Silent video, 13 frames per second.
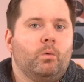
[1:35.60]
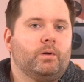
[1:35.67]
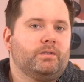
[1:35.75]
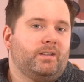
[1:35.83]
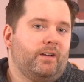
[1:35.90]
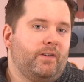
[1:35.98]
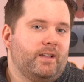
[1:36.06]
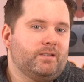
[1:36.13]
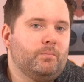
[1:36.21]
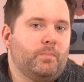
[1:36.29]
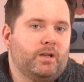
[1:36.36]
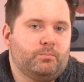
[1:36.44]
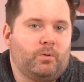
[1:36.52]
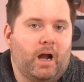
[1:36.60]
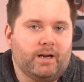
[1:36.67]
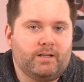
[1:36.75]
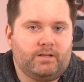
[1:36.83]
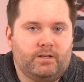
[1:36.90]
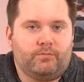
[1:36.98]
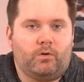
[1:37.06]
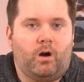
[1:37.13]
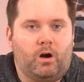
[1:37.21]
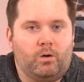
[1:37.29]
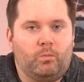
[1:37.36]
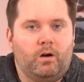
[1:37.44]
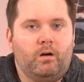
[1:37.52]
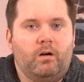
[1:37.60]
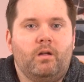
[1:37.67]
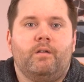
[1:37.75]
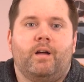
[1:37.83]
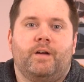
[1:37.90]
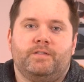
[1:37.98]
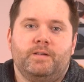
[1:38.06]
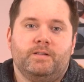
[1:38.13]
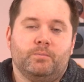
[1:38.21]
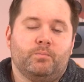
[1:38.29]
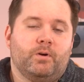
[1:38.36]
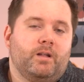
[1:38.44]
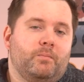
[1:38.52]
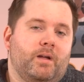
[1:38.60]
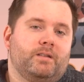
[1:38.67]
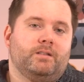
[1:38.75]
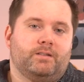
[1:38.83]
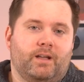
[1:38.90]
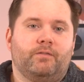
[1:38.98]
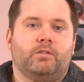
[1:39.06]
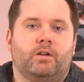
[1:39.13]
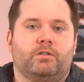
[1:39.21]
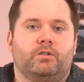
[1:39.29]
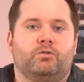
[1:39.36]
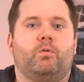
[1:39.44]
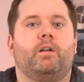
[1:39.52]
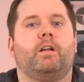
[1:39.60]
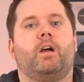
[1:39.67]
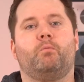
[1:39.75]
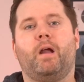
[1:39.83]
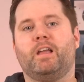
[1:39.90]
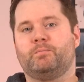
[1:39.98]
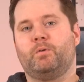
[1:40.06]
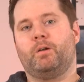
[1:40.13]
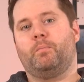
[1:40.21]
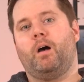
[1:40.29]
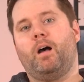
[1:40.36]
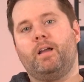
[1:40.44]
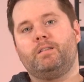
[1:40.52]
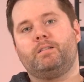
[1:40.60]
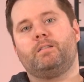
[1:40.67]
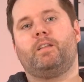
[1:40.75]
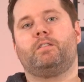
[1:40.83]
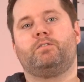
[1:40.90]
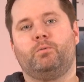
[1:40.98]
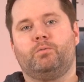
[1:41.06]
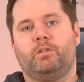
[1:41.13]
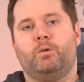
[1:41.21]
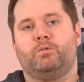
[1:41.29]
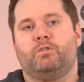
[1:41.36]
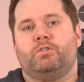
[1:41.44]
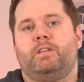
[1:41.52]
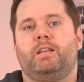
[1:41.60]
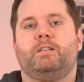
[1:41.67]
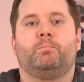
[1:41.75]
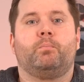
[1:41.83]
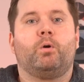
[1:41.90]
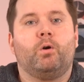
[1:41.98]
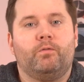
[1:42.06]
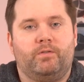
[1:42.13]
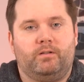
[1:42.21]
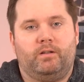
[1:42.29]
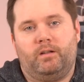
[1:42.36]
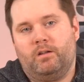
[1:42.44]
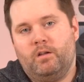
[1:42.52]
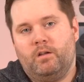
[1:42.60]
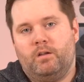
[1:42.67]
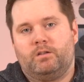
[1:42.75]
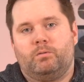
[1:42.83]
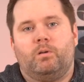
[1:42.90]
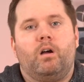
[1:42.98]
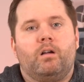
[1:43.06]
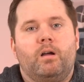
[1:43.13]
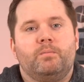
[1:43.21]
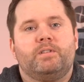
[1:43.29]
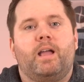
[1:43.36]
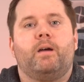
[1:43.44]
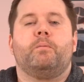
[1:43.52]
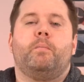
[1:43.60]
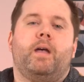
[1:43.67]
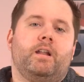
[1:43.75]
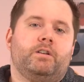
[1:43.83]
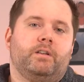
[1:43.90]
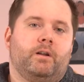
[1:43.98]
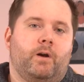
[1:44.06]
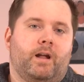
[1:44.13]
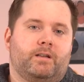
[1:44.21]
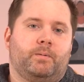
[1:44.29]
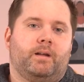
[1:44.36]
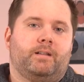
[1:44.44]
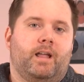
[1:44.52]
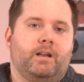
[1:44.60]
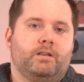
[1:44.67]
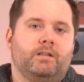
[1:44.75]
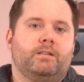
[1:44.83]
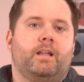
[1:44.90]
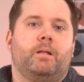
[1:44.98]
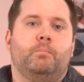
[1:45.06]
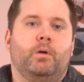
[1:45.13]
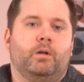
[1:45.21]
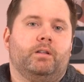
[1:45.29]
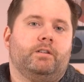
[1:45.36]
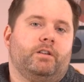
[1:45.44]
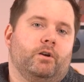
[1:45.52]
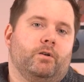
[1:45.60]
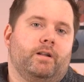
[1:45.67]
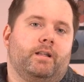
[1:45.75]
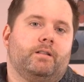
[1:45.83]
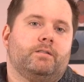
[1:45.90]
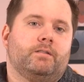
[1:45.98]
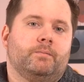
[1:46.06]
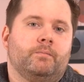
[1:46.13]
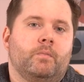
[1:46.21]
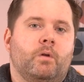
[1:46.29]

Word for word: While Ceph has some best practices for hardware, I've seen some pretty amazing Ceph clusters running on Raspberry Pis that suit the user's needs perfectly. So it all comes down to managing your expectations and building to your needs.